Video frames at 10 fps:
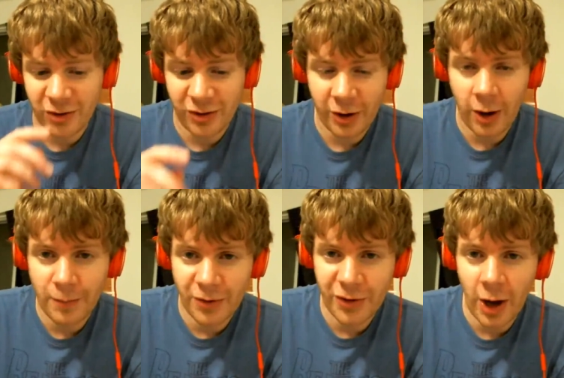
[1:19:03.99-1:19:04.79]
she
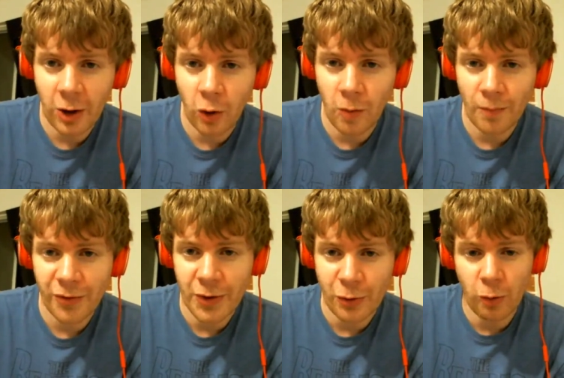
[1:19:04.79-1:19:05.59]
succumbed to Stockholm
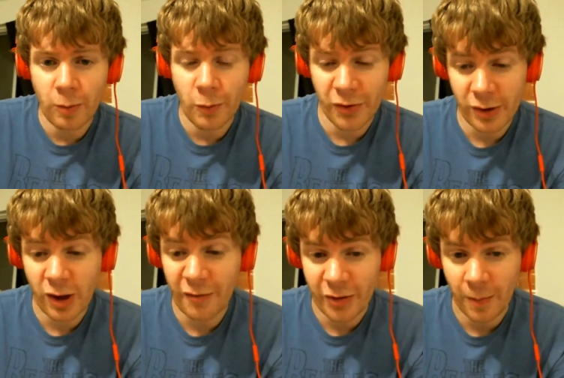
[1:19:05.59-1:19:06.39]
Syndrome and was in
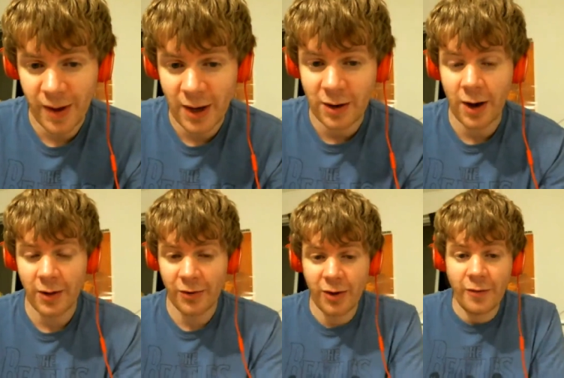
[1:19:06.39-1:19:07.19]
love with the bad guy
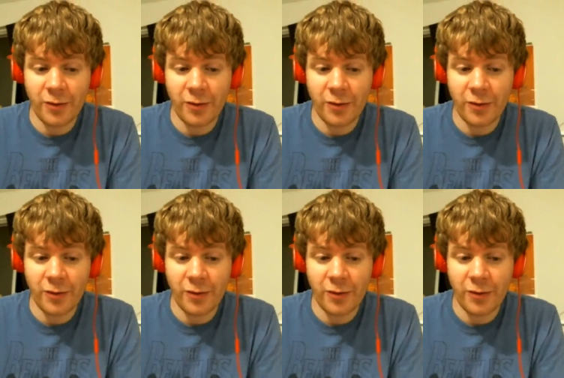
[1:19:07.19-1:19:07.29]
and stuff,